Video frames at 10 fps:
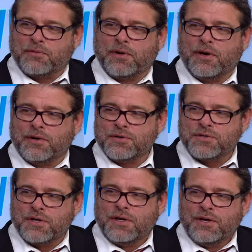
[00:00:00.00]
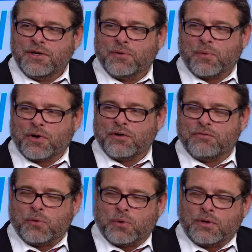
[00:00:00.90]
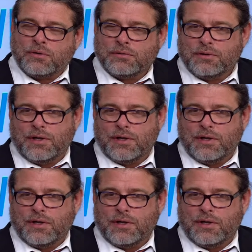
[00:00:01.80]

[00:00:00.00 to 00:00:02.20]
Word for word: three years working for,